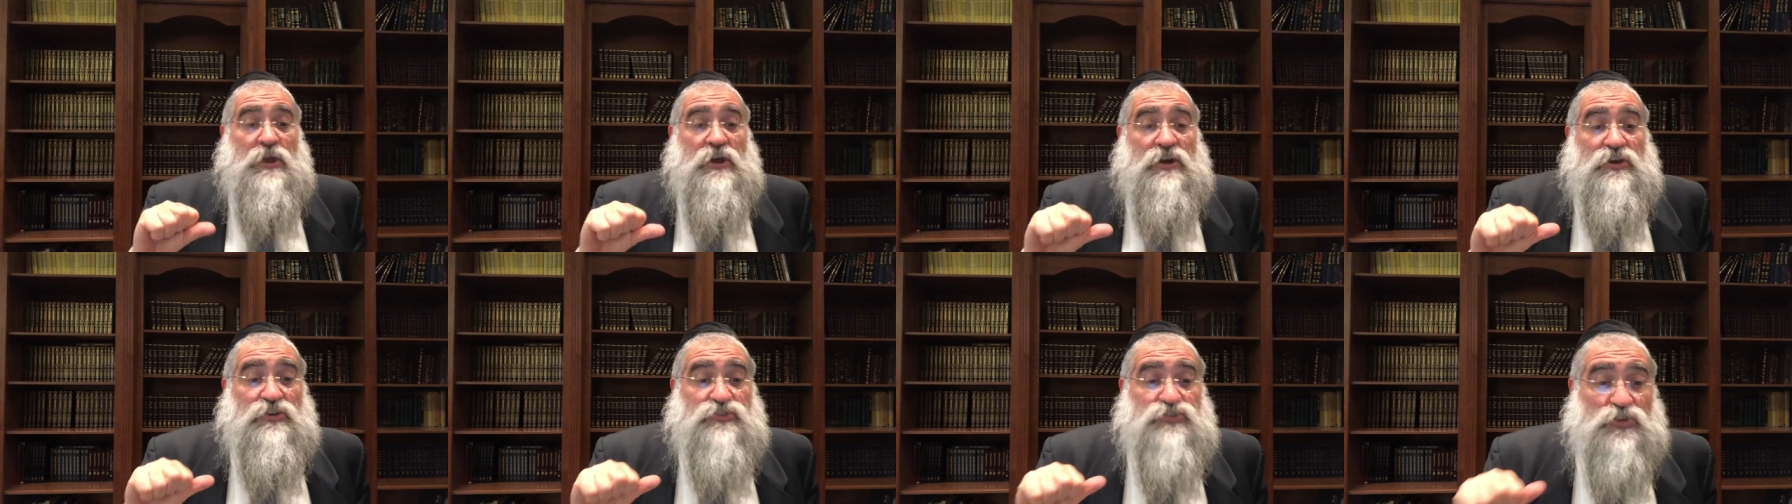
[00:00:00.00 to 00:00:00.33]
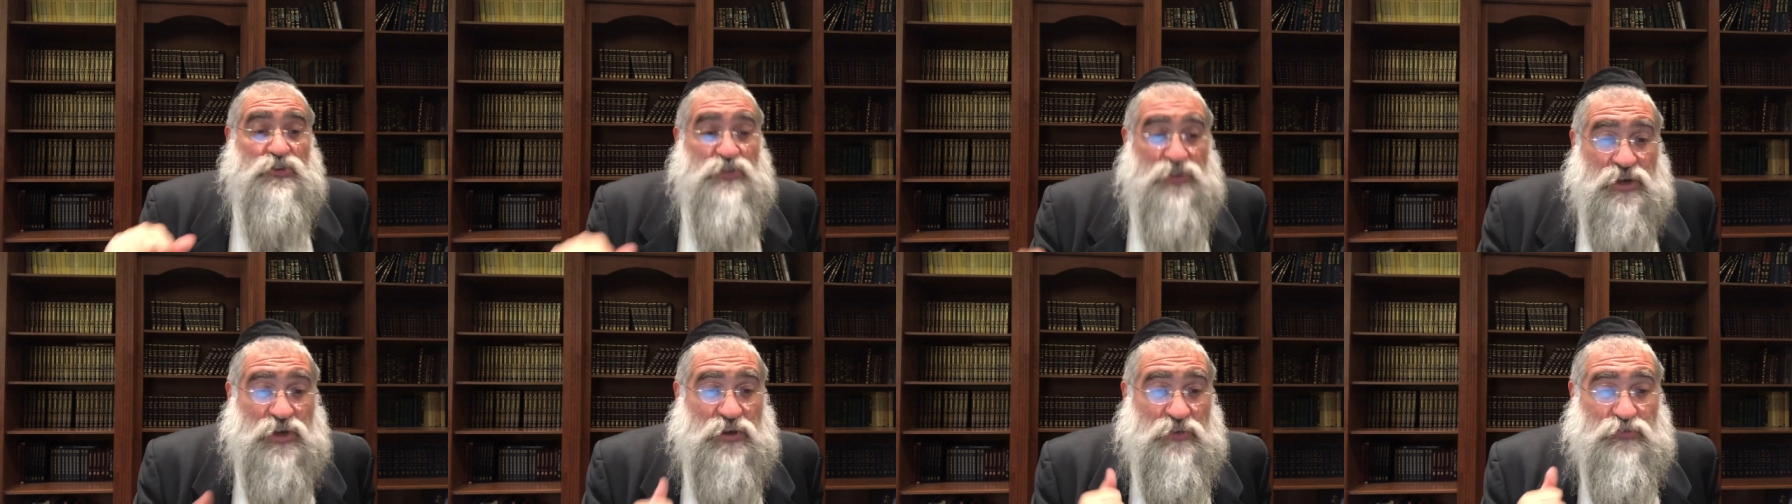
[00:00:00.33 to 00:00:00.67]
So
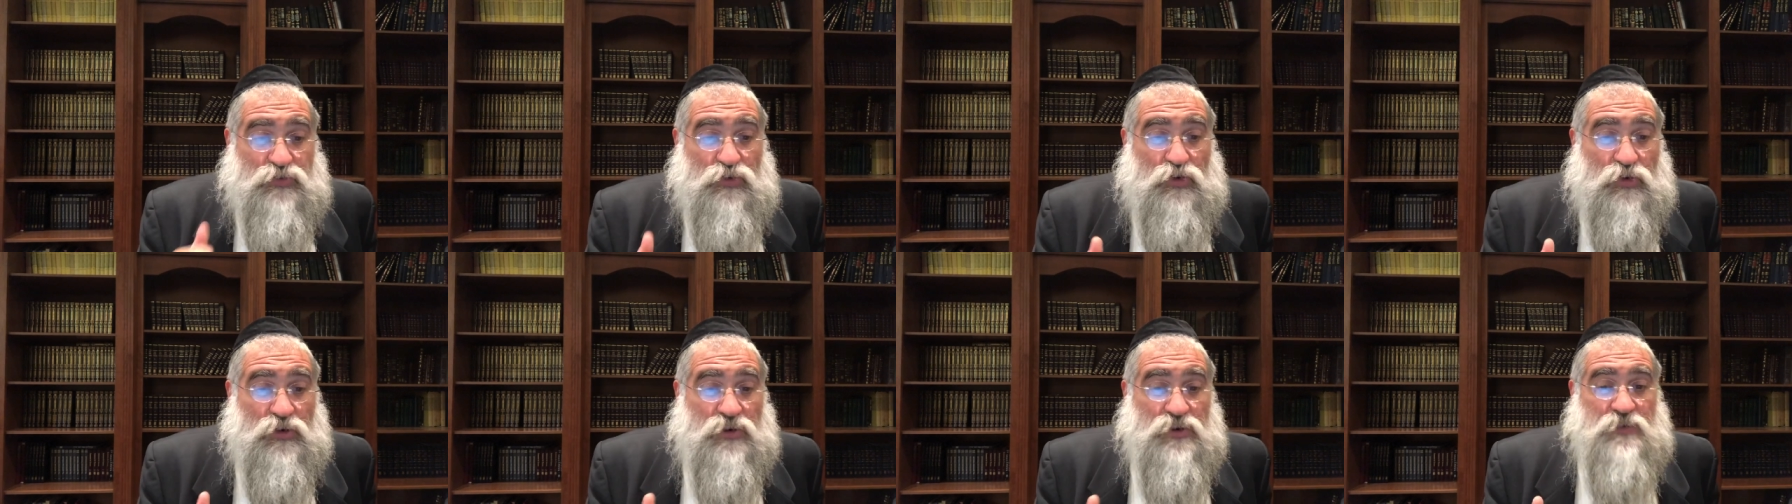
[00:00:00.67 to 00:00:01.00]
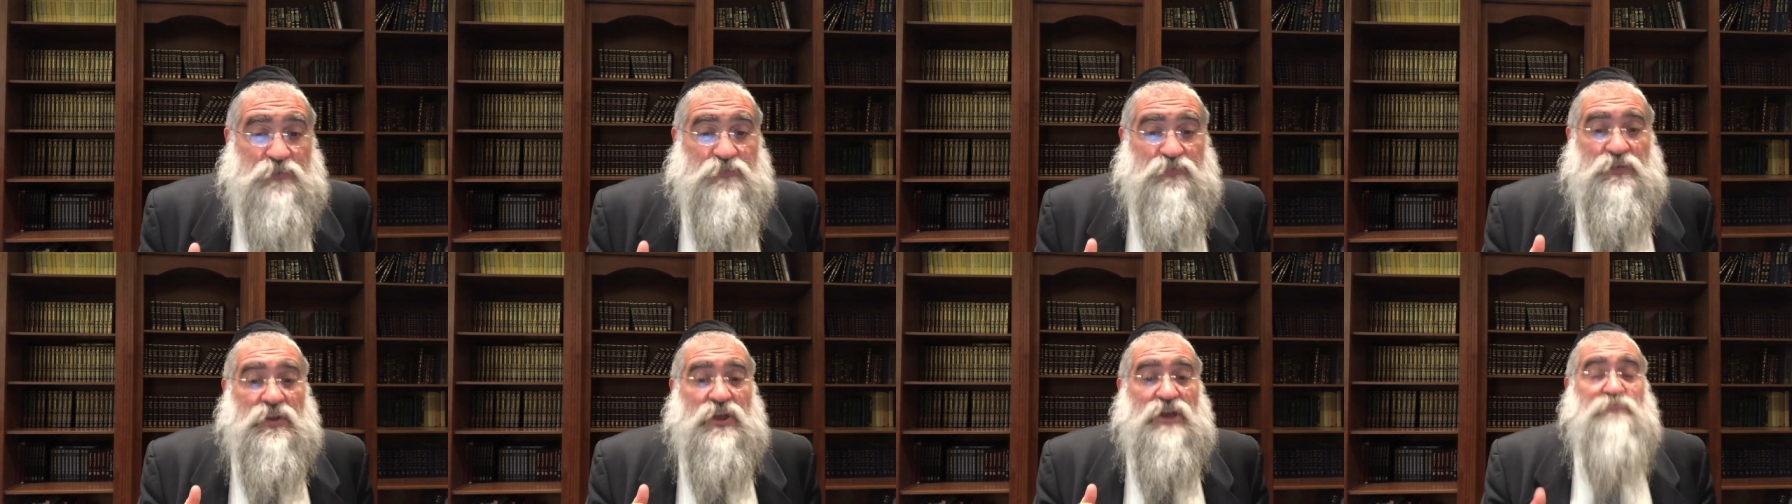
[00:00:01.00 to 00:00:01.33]
therefore,
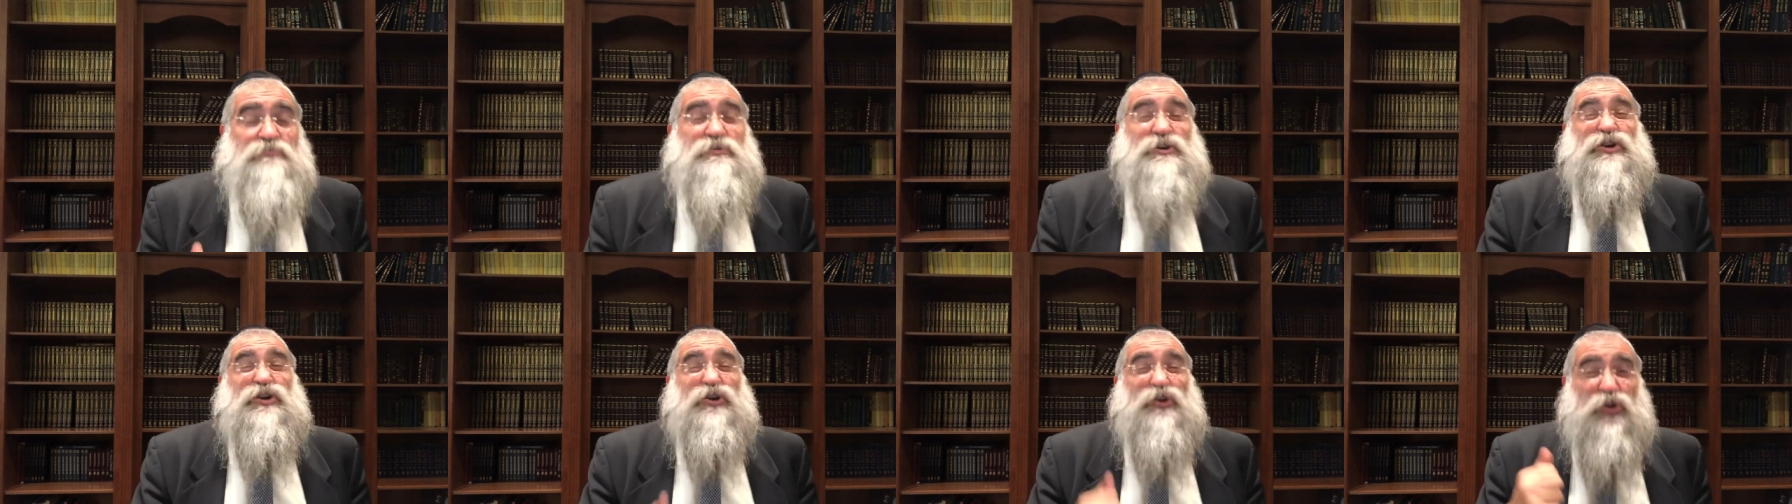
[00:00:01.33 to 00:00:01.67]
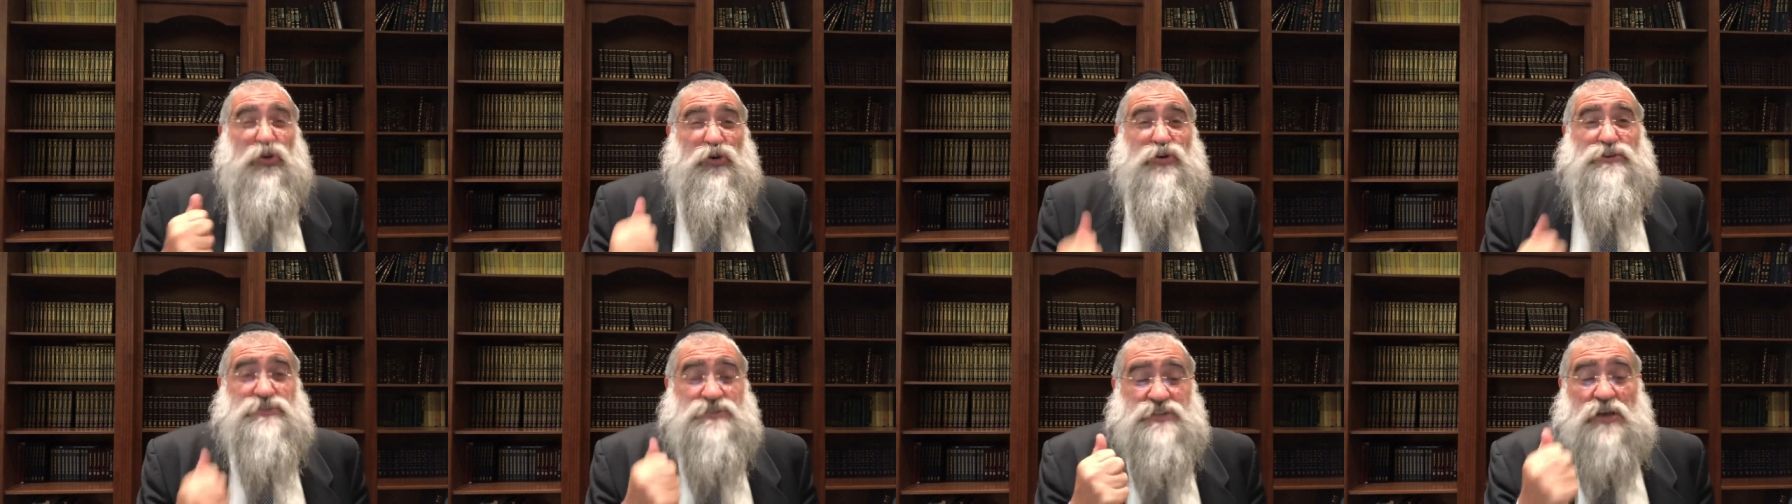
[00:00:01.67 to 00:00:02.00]

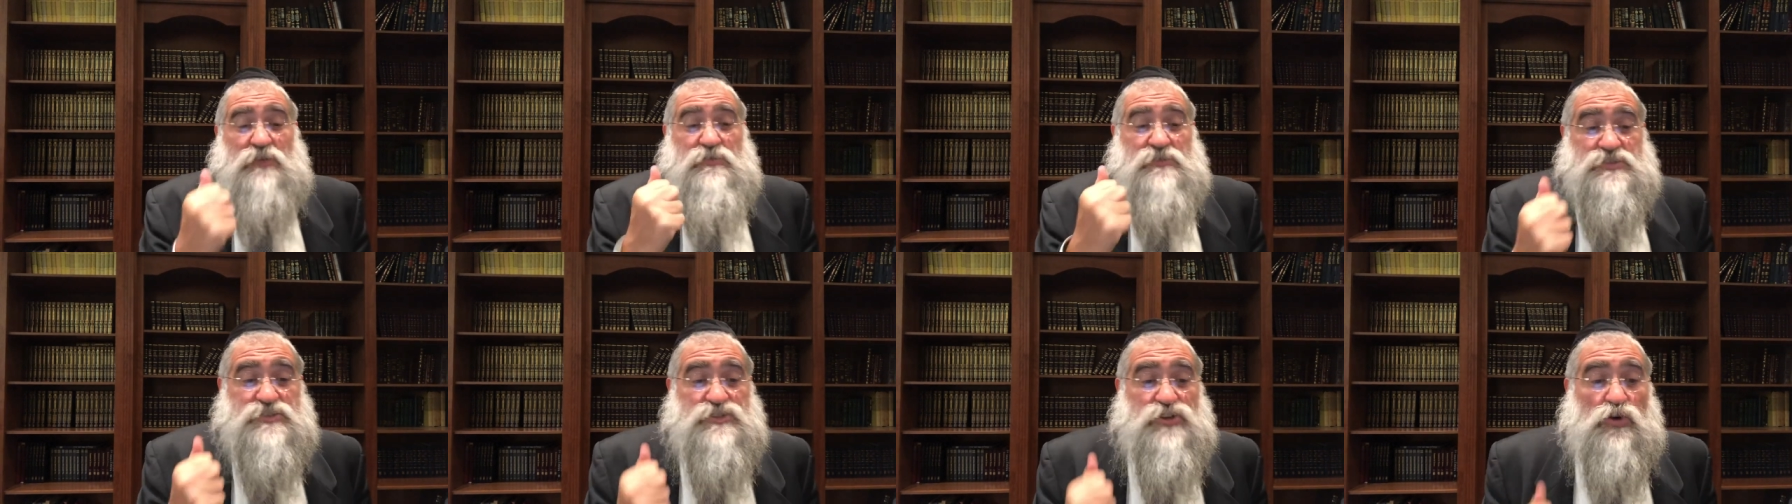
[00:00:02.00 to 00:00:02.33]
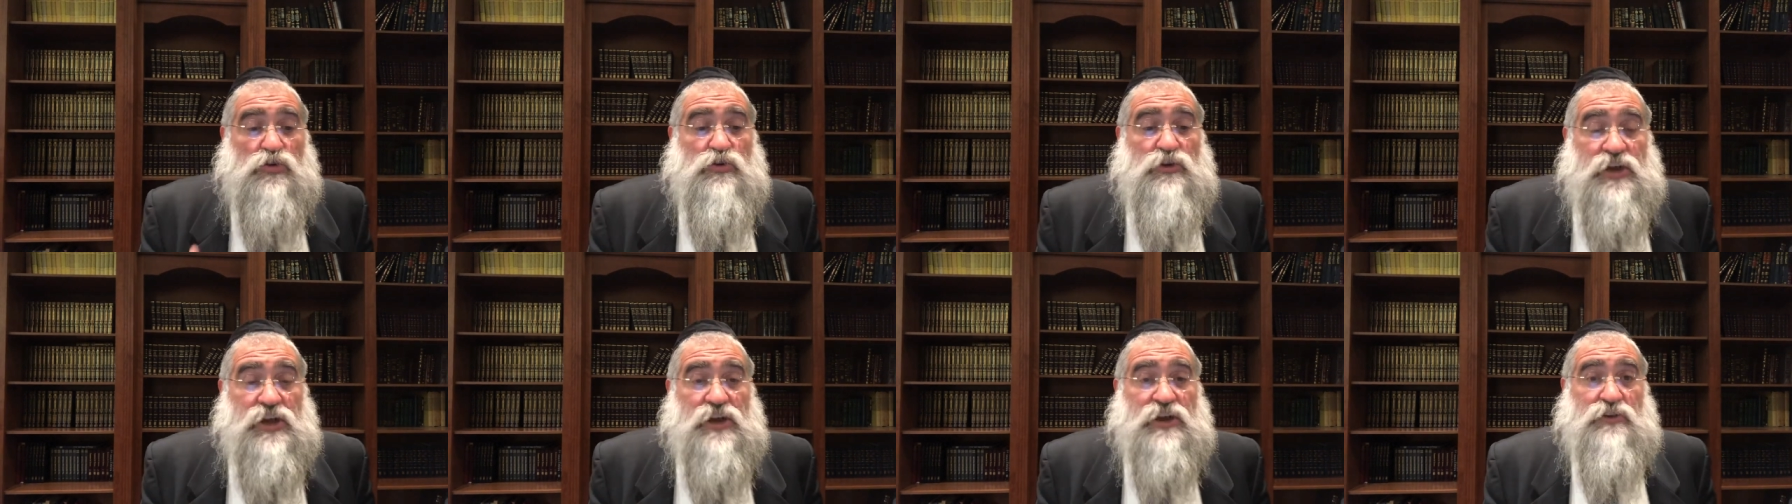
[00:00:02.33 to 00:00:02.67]
because they were
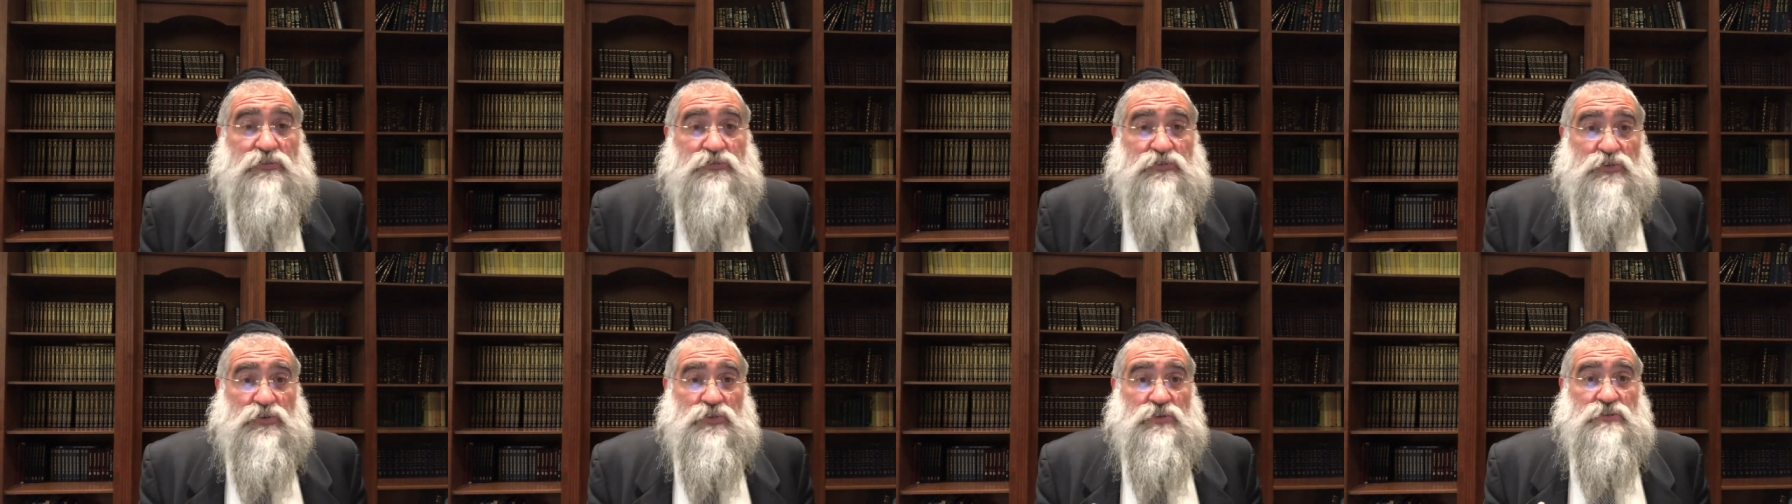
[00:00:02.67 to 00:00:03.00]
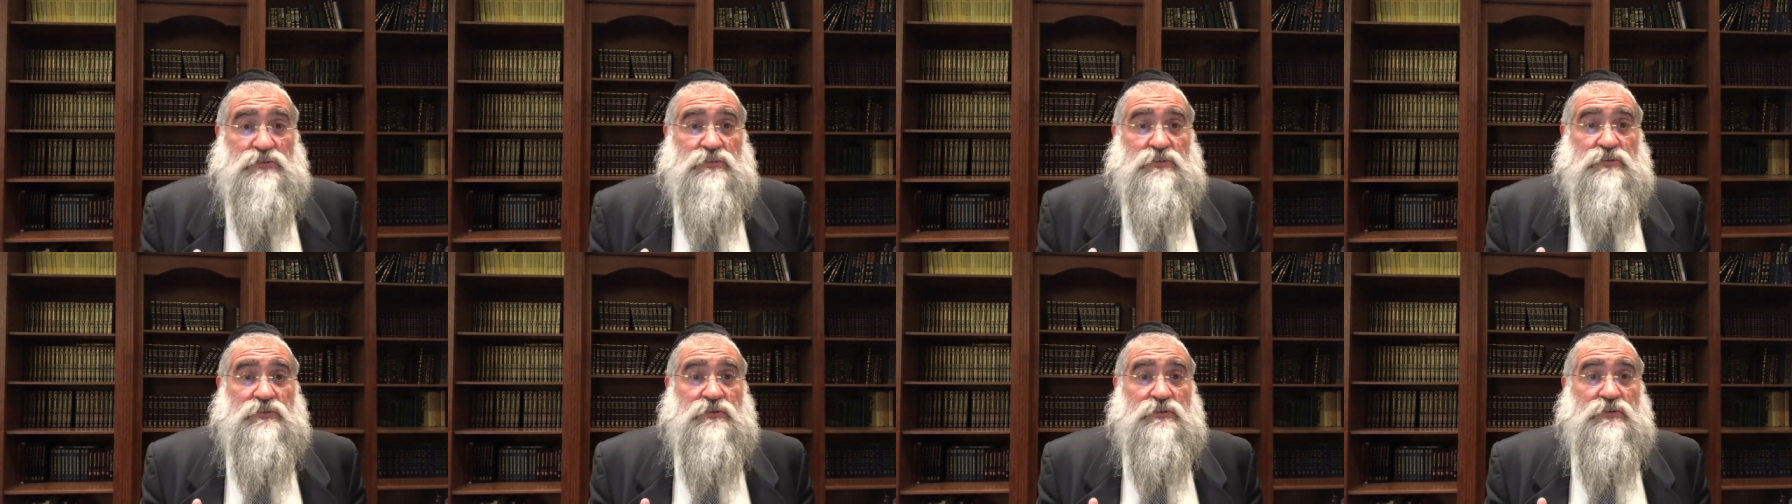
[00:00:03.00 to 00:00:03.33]
so
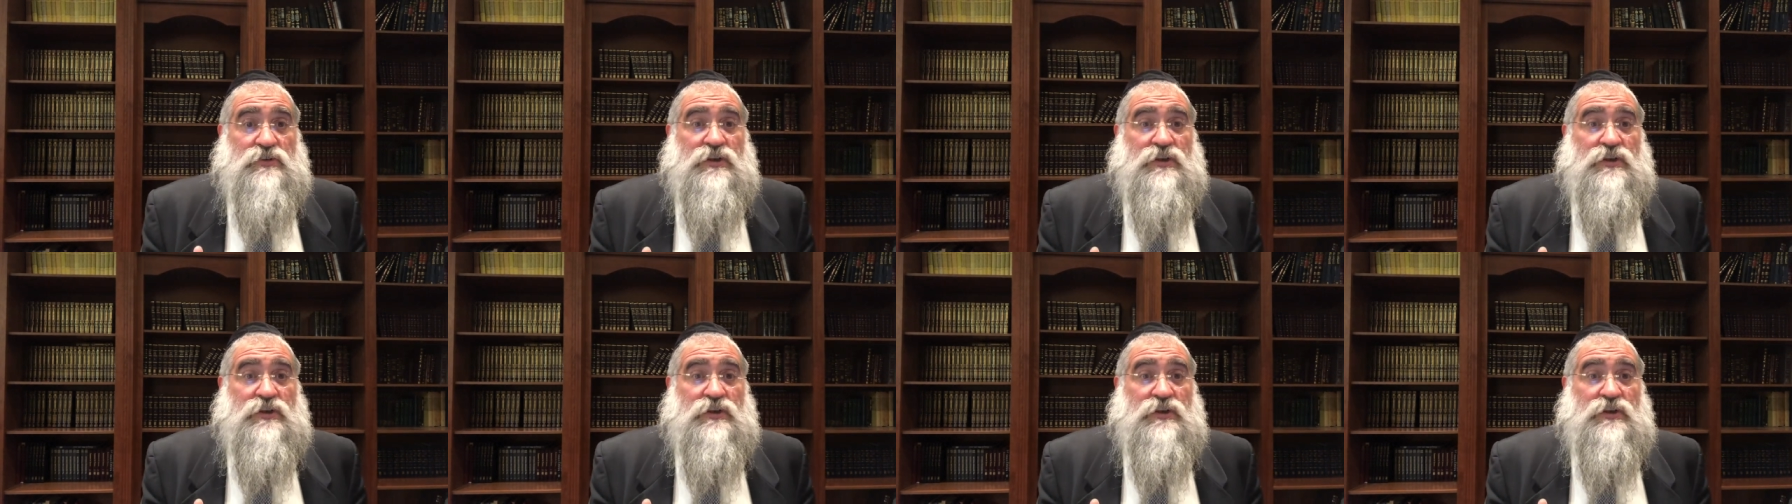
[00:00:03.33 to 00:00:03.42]
careful